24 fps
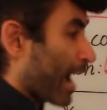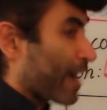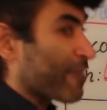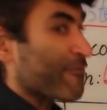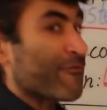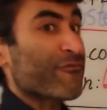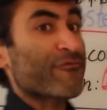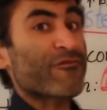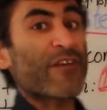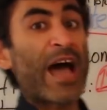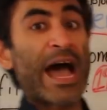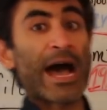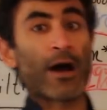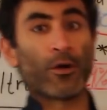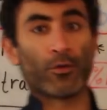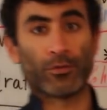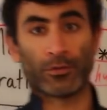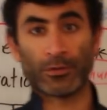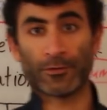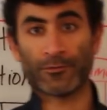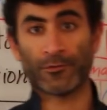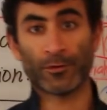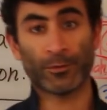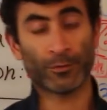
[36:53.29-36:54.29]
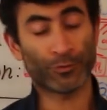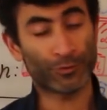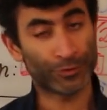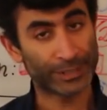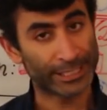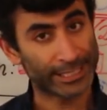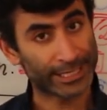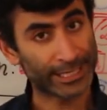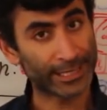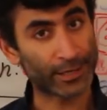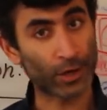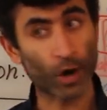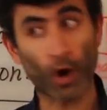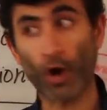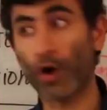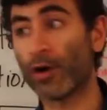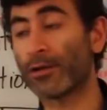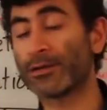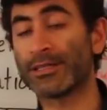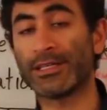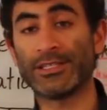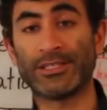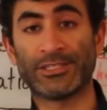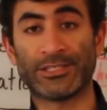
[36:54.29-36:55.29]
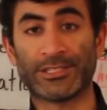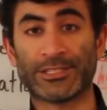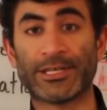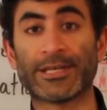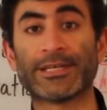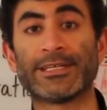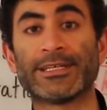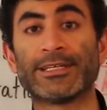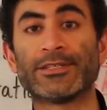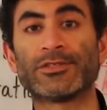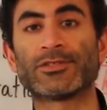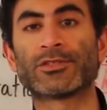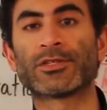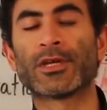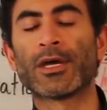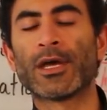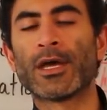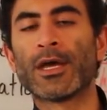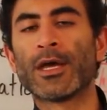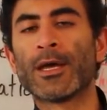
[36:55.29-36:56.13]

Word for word: I found from reading all these studies,